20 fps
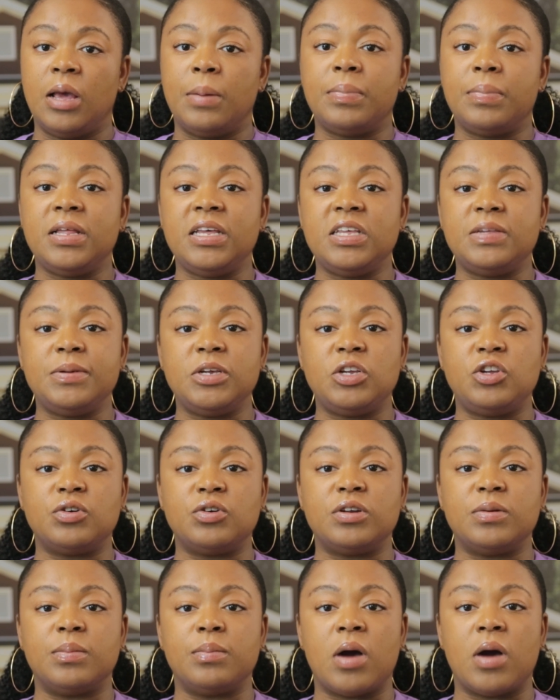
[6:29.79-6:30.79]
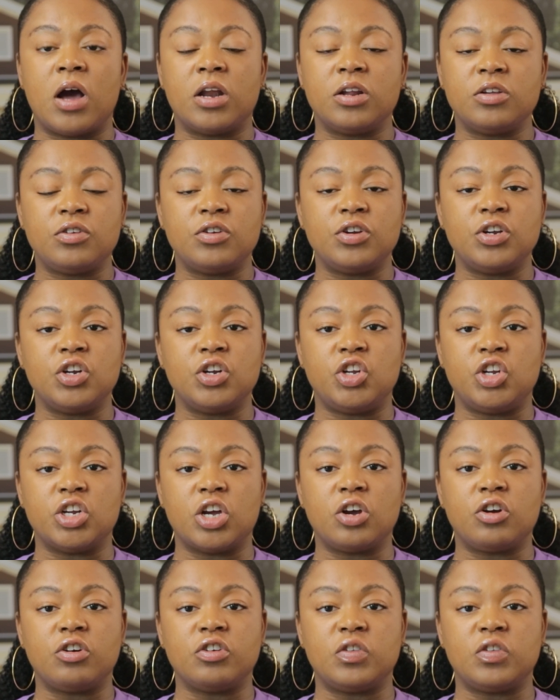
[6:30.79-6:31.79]
Please be sure to monitor your
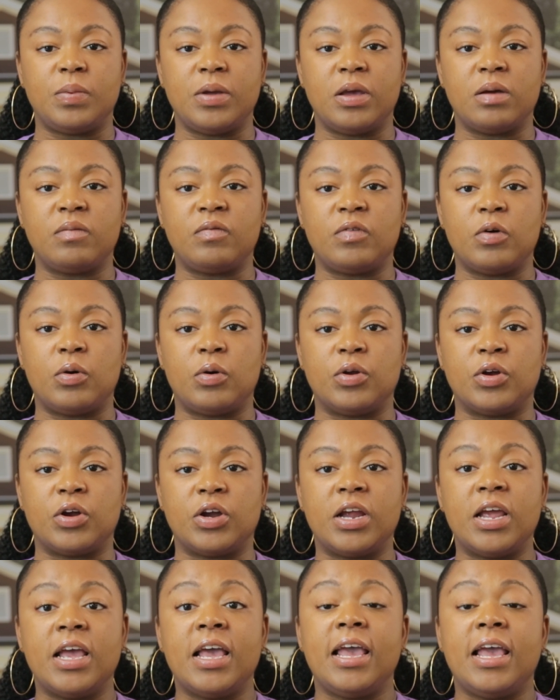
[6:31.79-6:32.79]
junk or spam folder